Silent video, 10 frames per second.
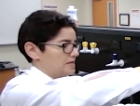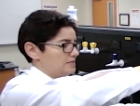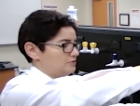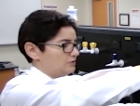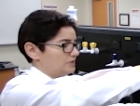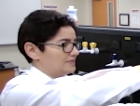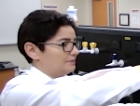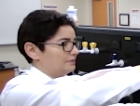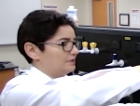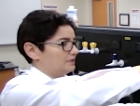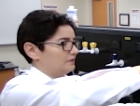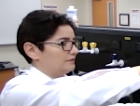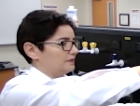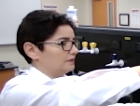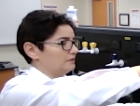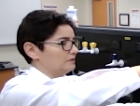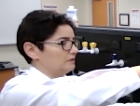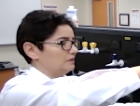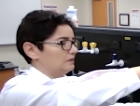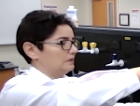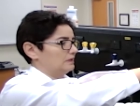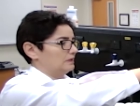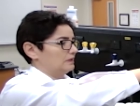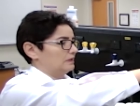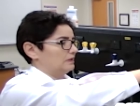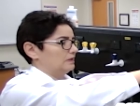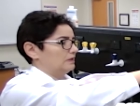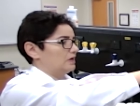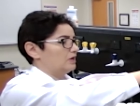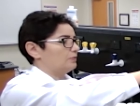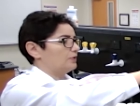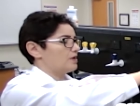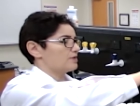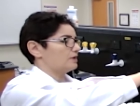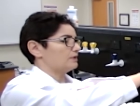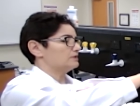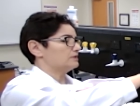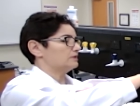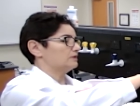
into the separator funnel. Our product,